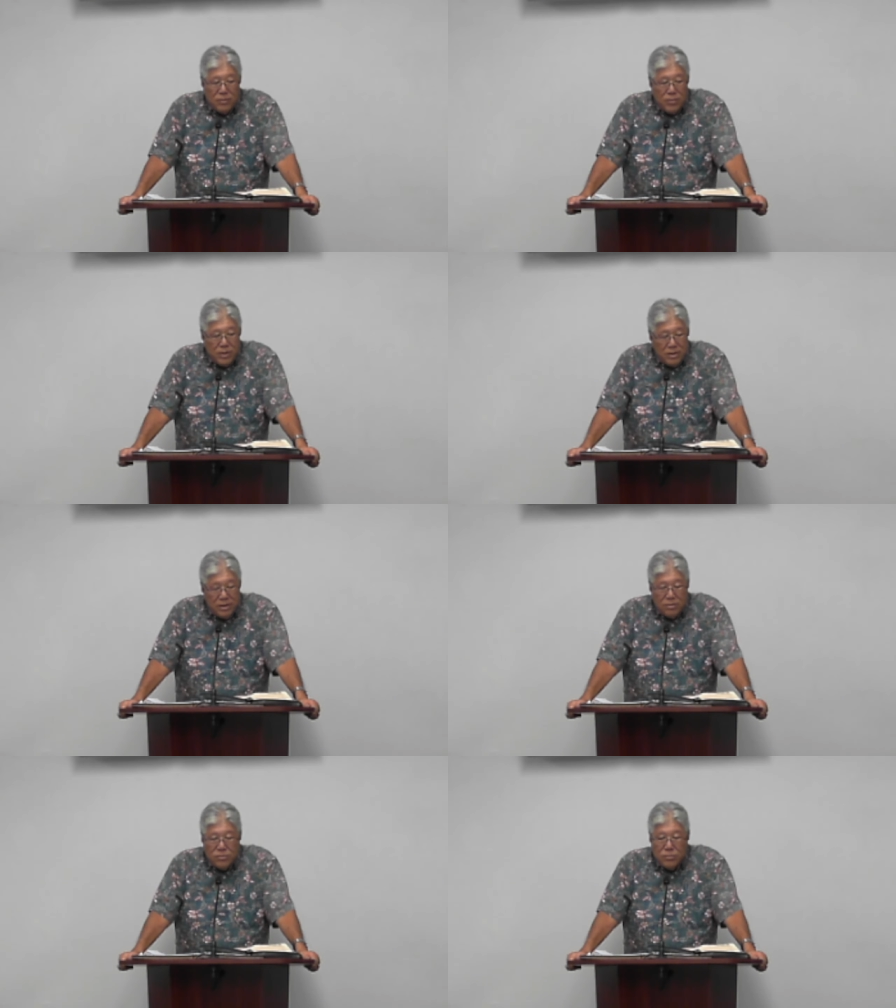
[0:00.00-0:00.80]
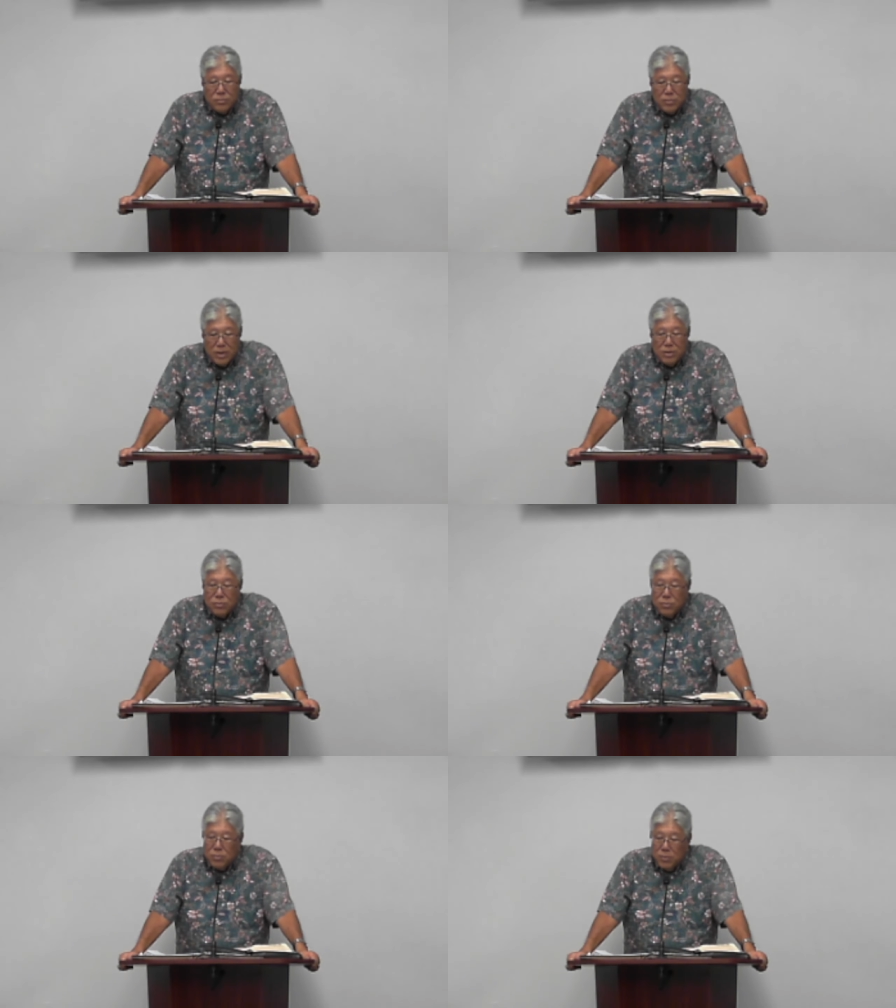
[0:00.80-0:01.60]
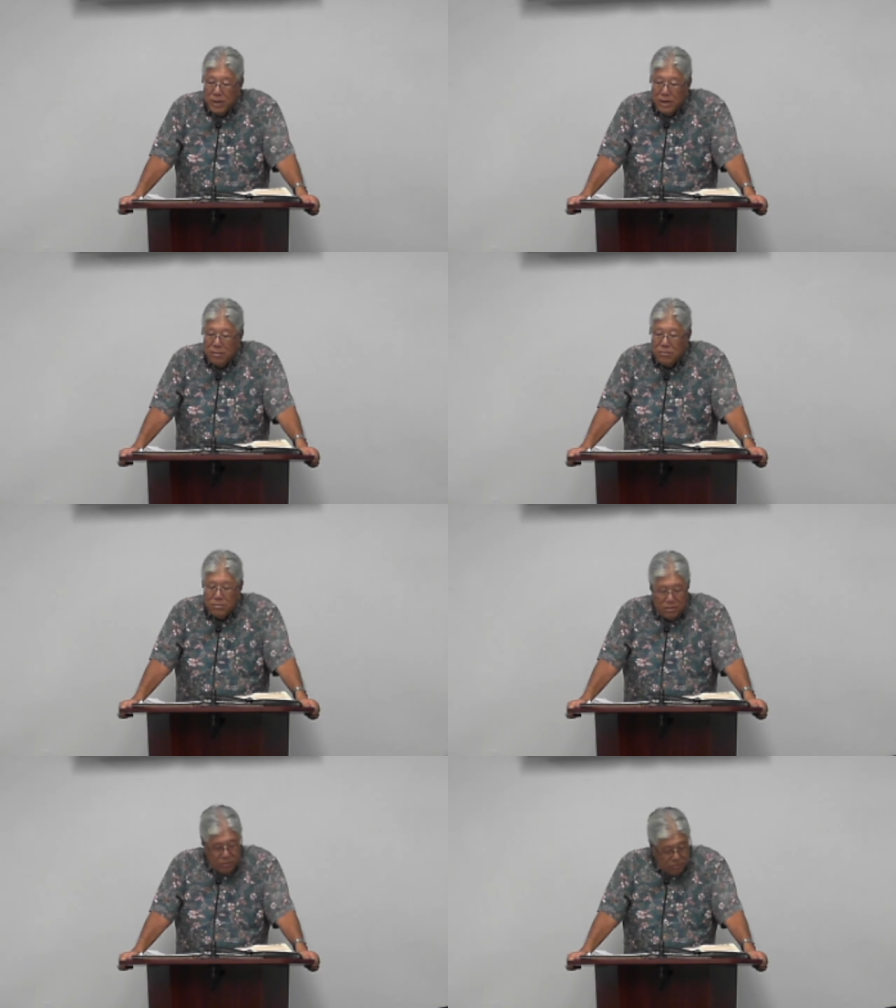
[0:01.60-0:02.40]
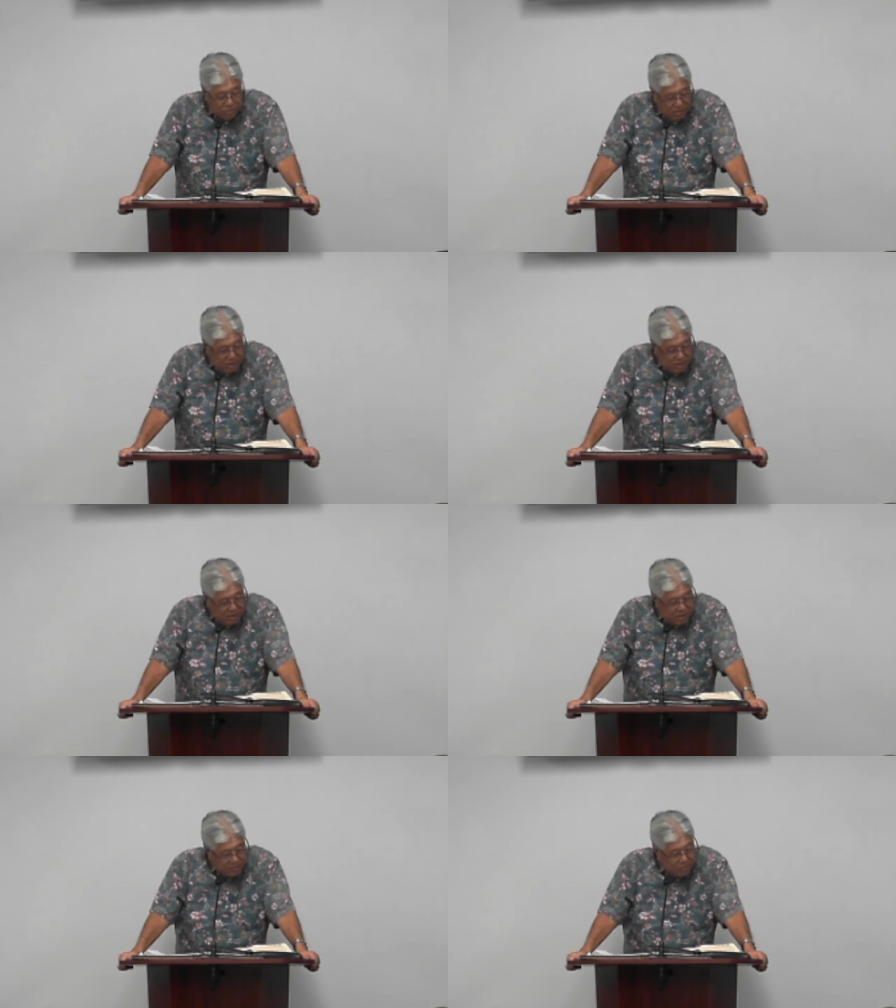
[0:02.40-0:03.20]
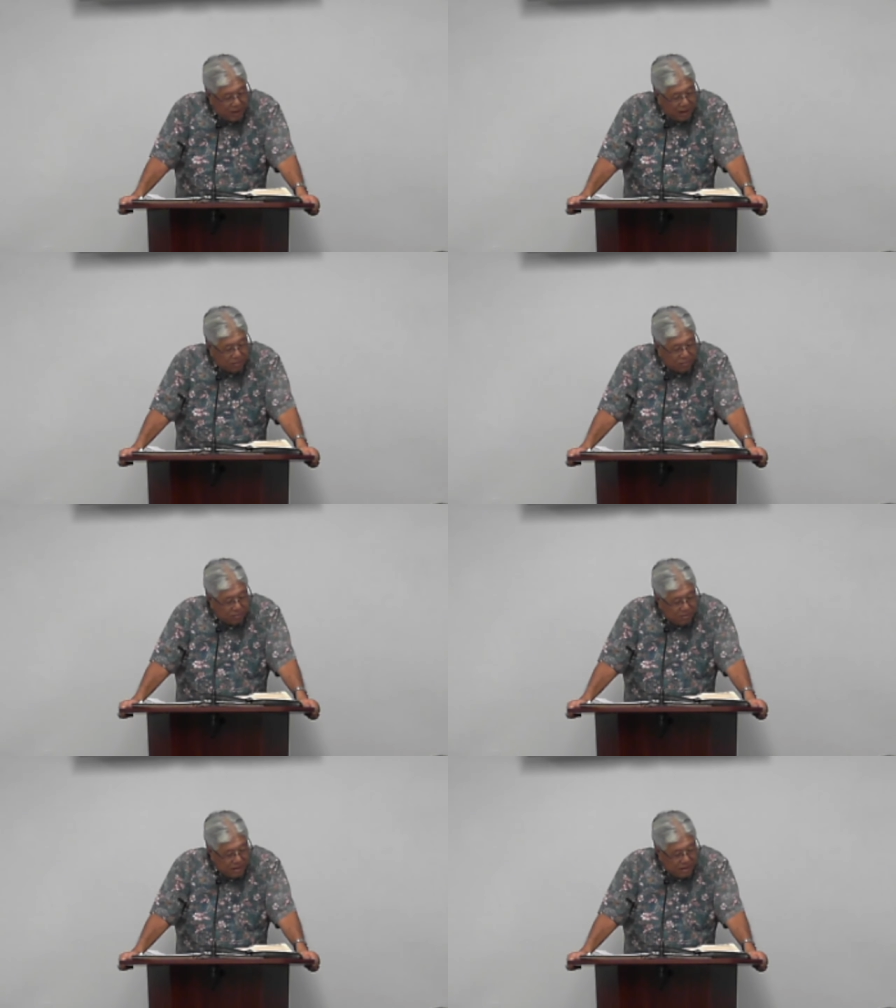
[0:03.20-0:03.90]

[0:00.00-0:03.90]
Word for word: We're there to run to win, you know, that battle.